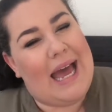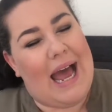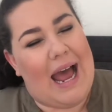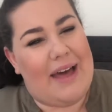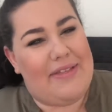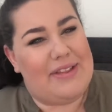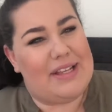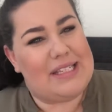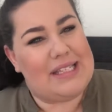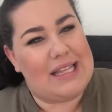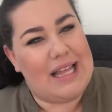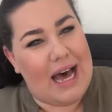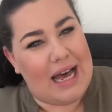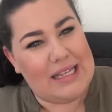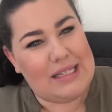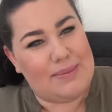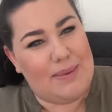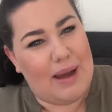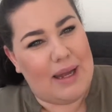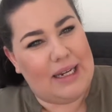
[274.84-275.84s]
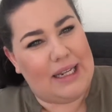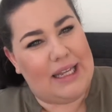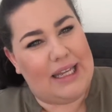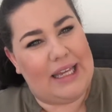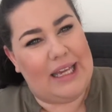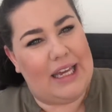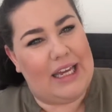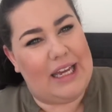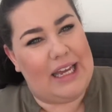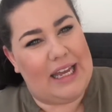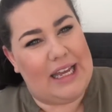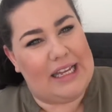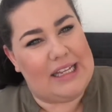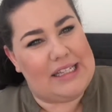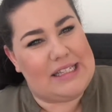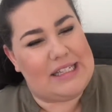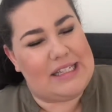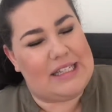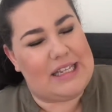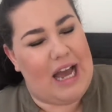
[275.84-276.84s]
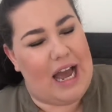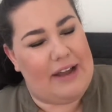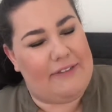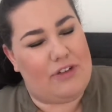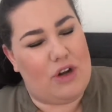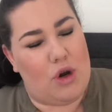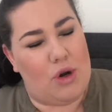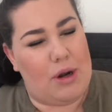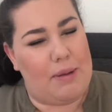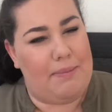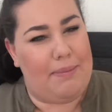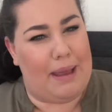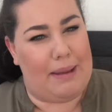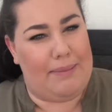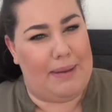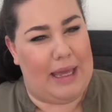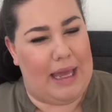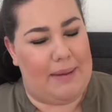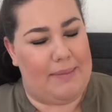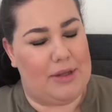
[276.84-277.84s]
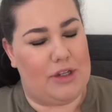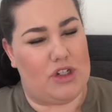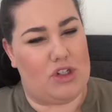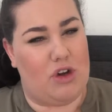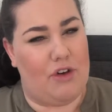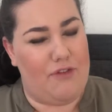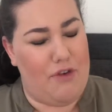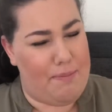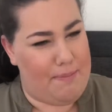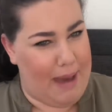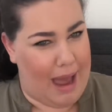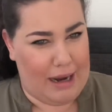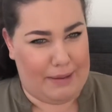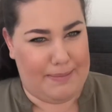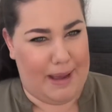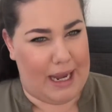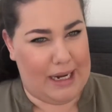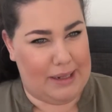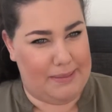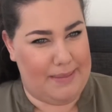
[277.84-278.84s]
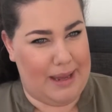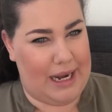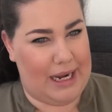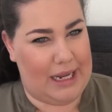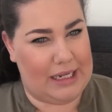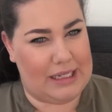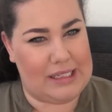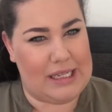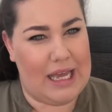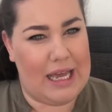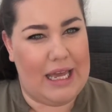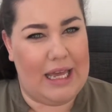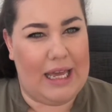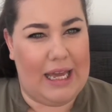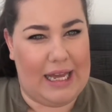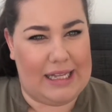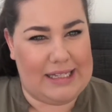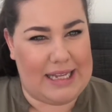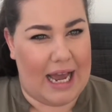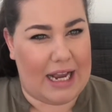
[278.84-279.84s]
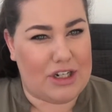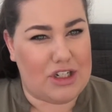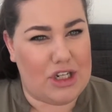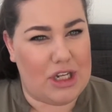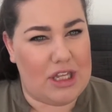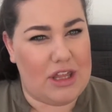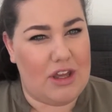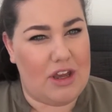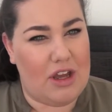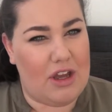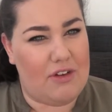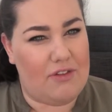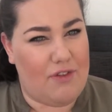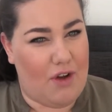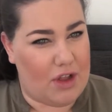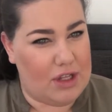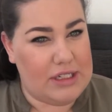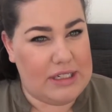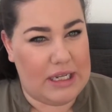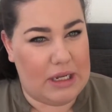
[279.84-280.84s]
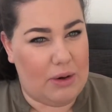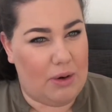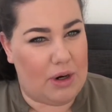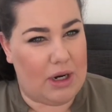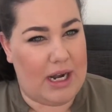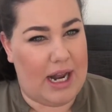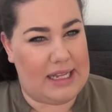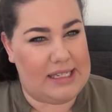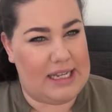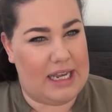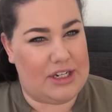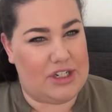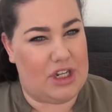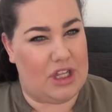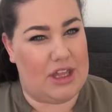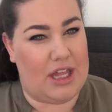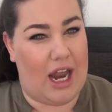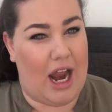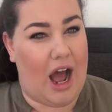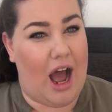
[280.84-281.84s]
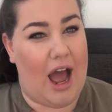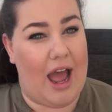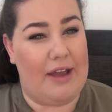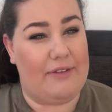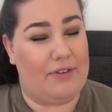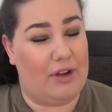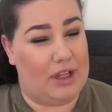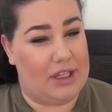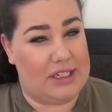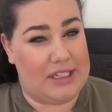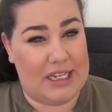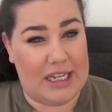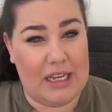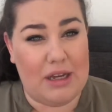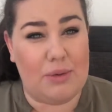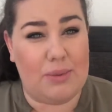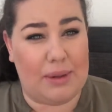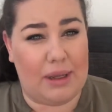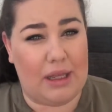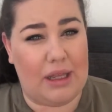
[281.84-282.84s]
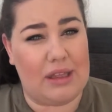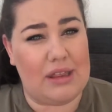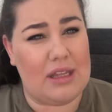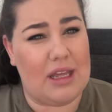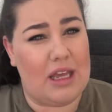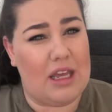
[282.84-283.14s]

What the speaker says: And this last one here is, I've called it BPM, it's short for Backpacker Medics. It's actually the volunteer organisation that I volunteer with.